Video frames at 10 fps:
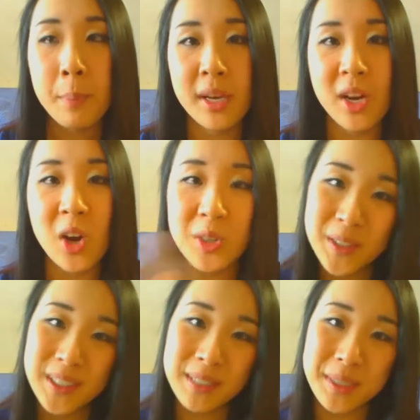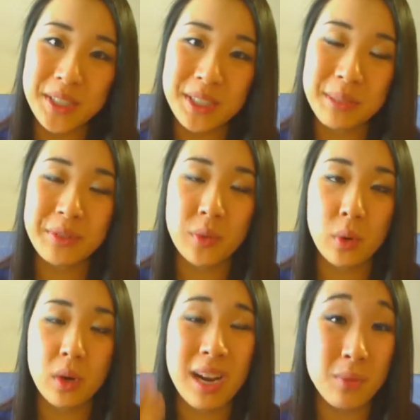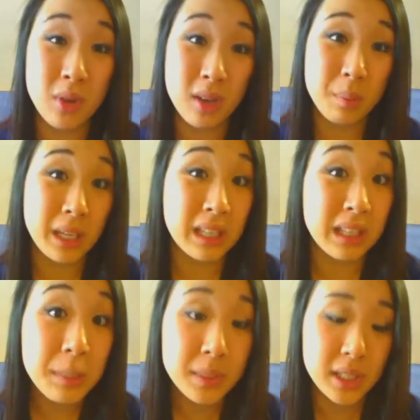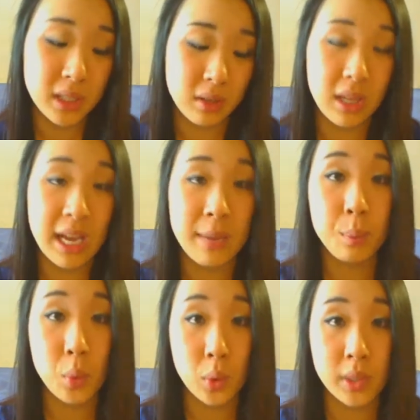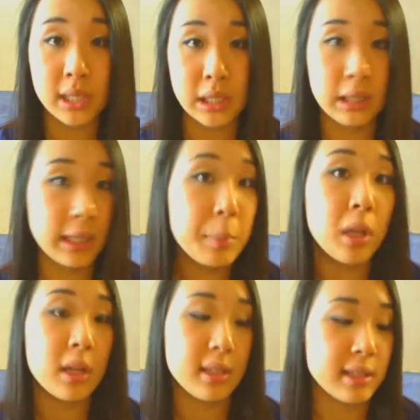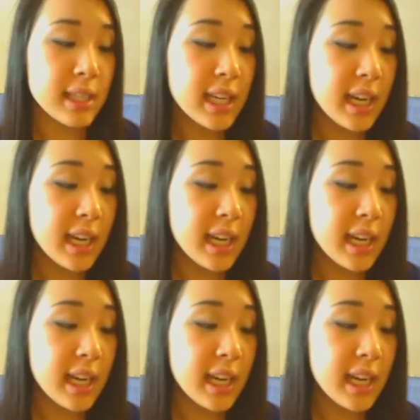but also, as mentioned before, I'm not a big lipstick girl. I'm more into lip glosses.